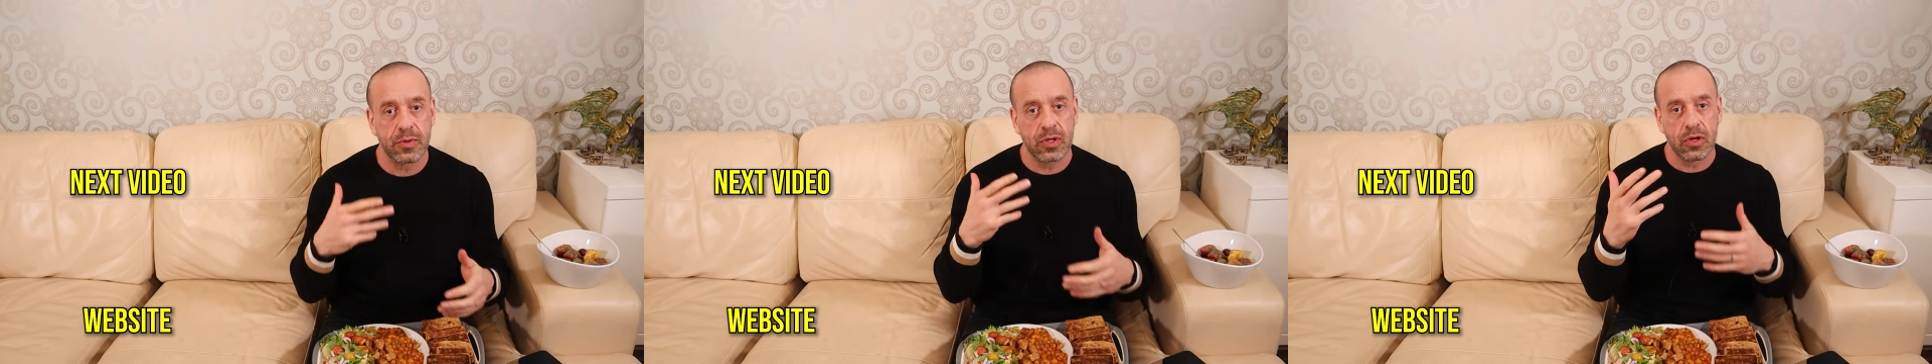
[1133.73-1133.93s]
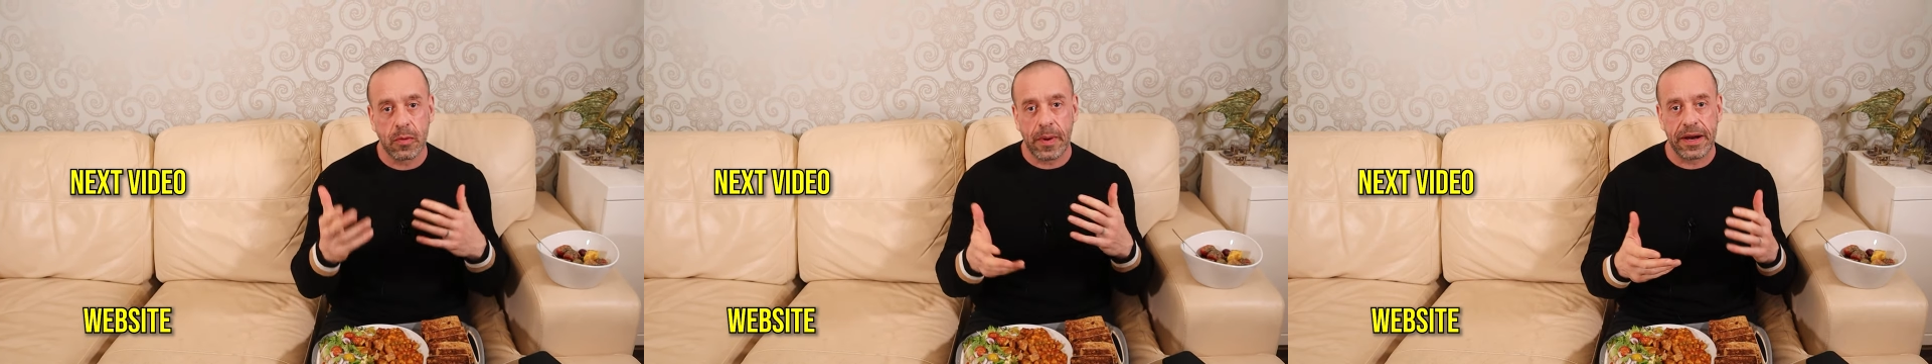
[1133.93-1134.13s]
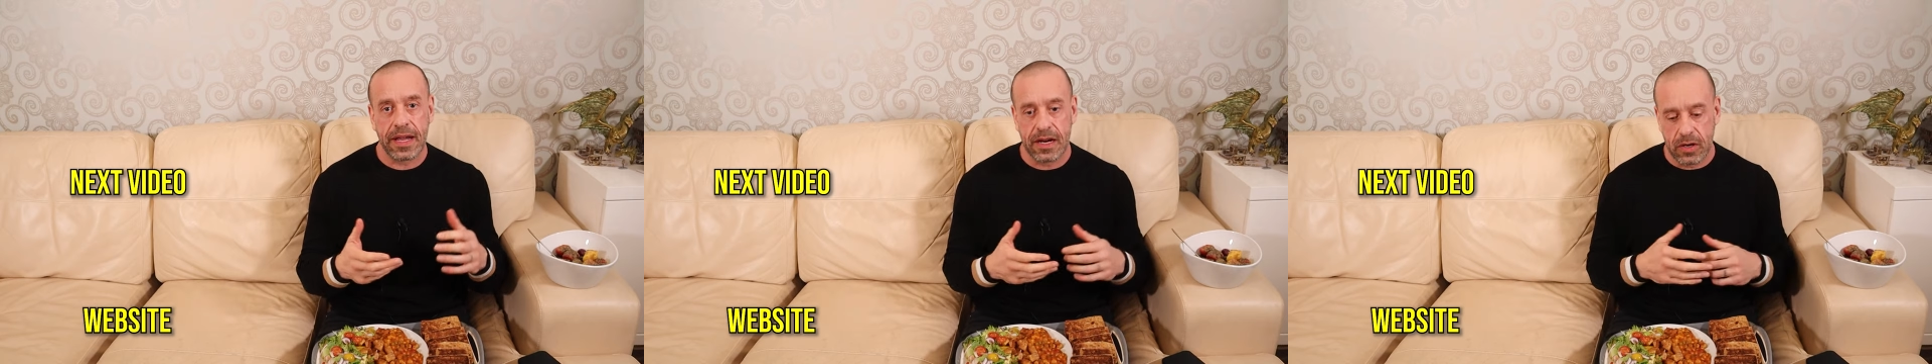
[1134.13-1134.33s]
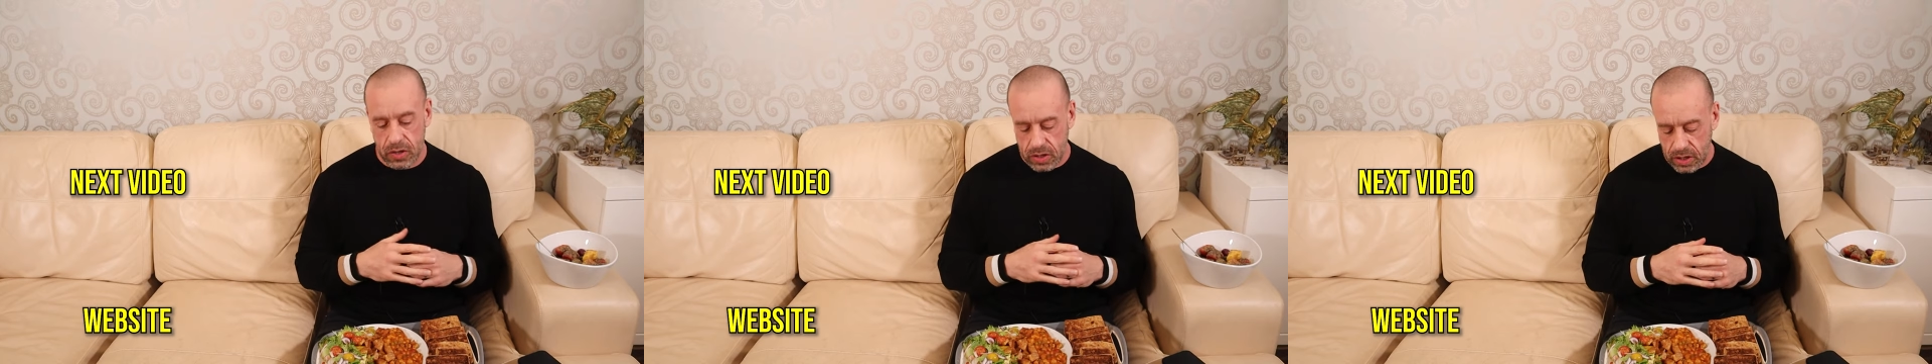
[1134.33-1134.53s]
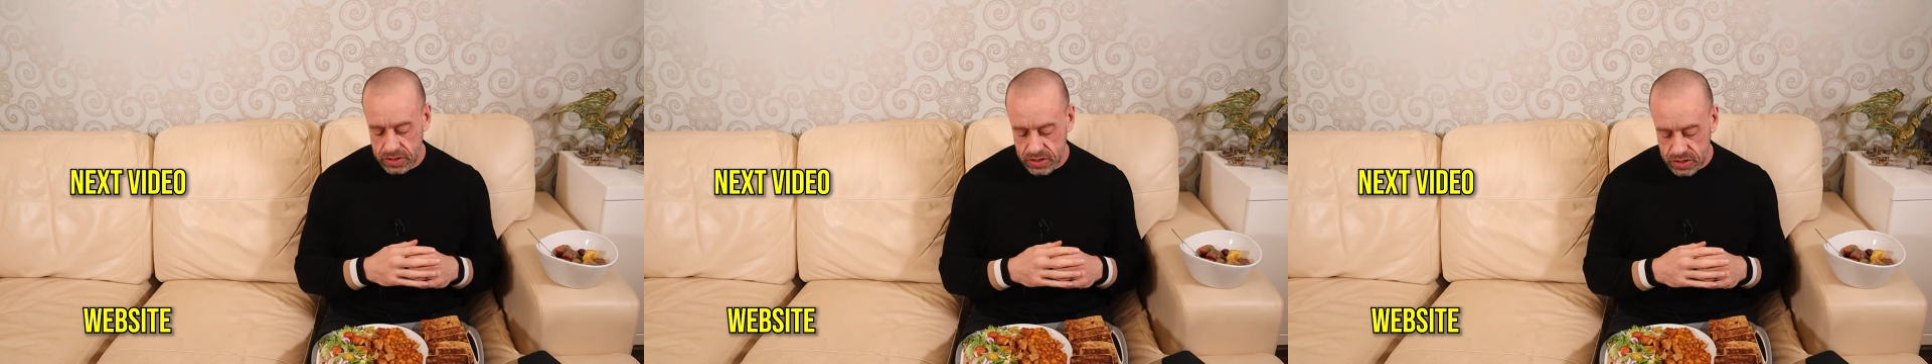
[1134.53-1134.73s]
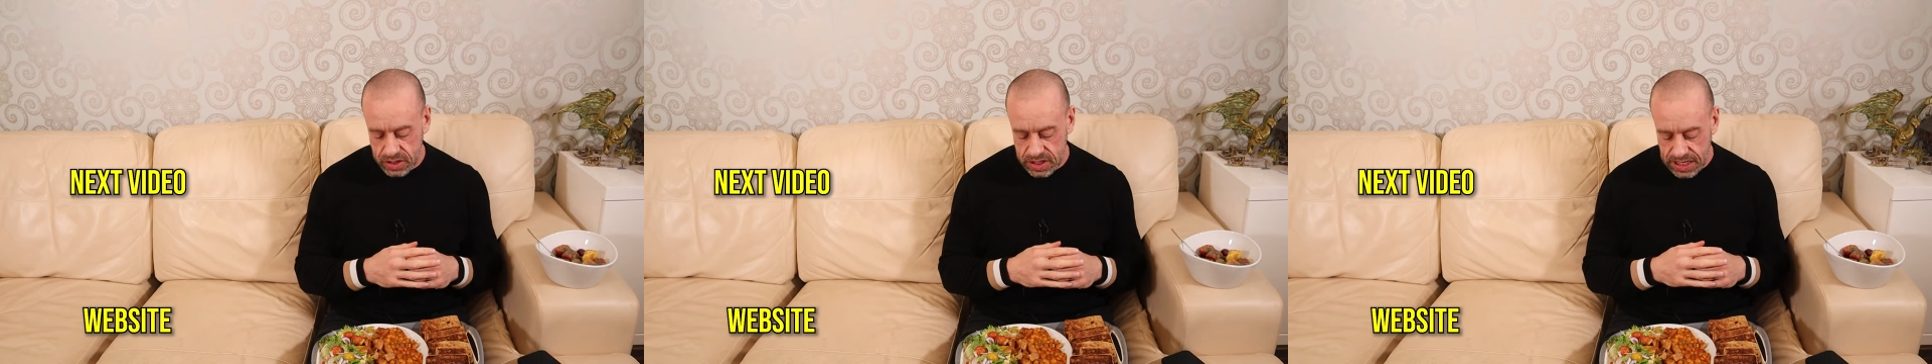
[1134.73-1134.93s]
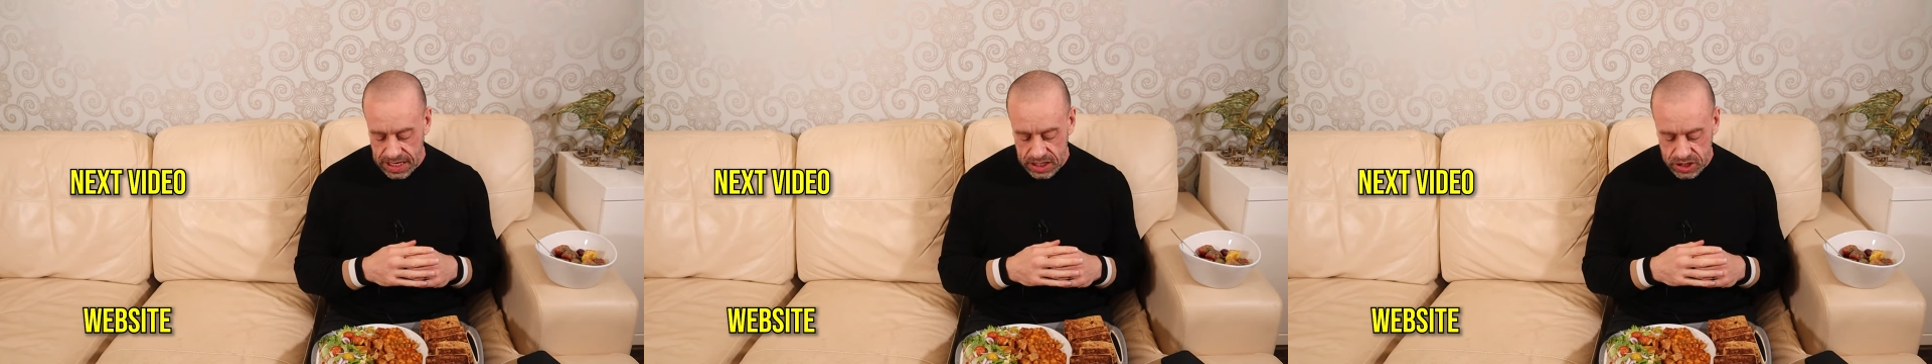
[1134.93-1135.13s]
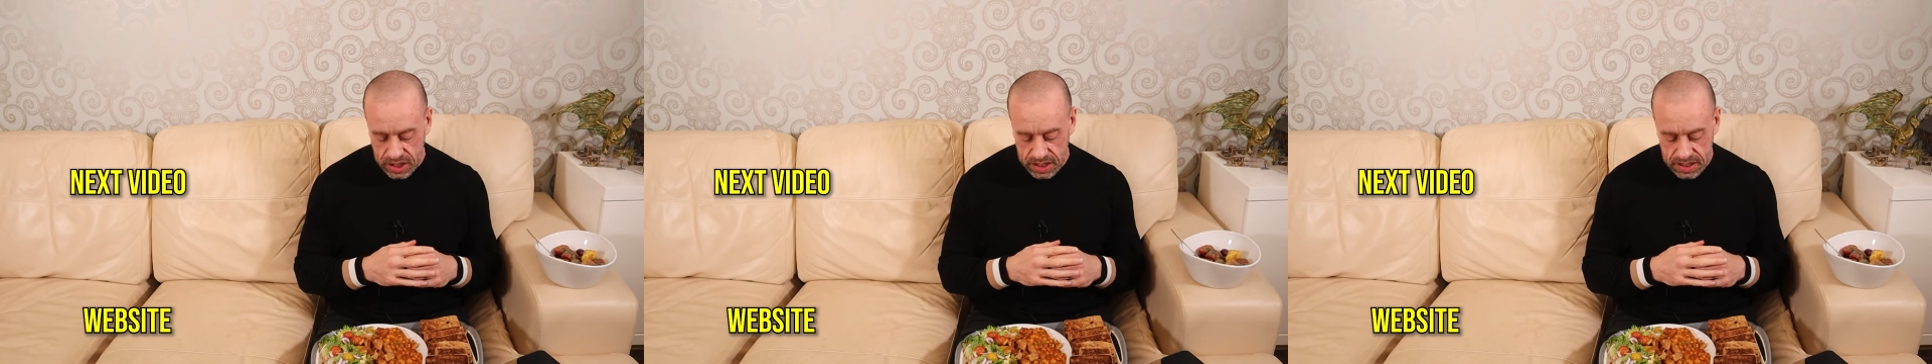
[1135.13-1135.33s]
We talk about it in our
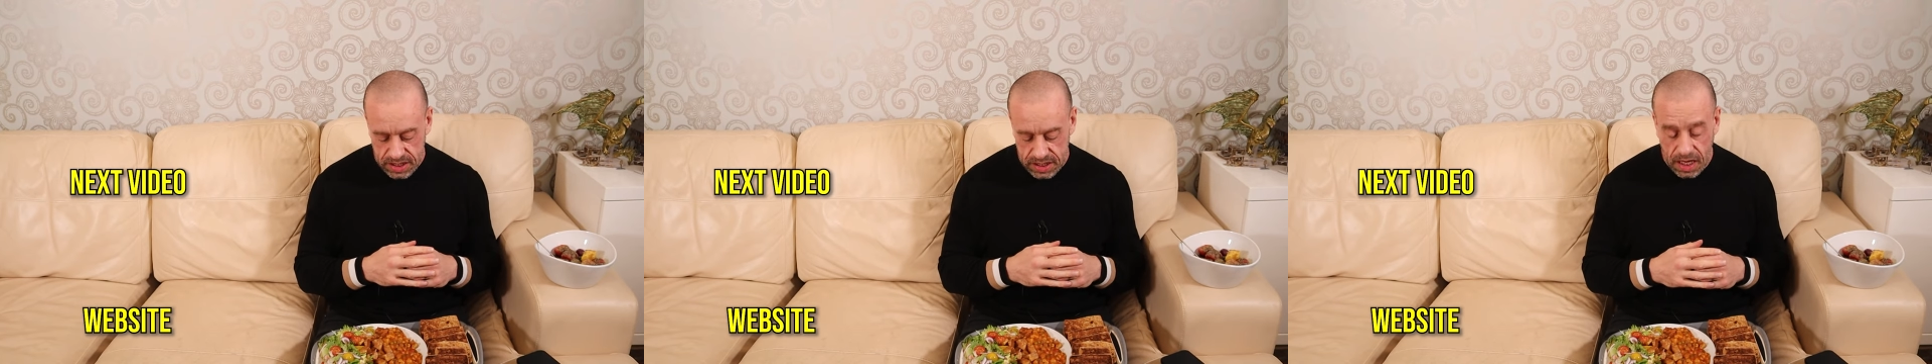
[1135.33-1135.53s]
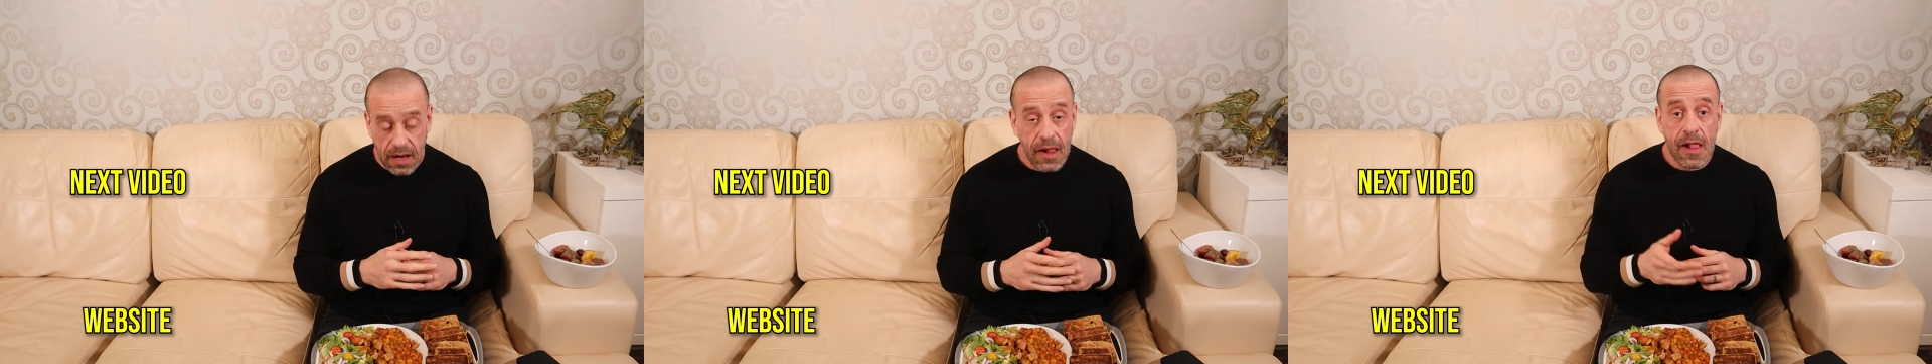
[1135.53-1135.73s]
consultations.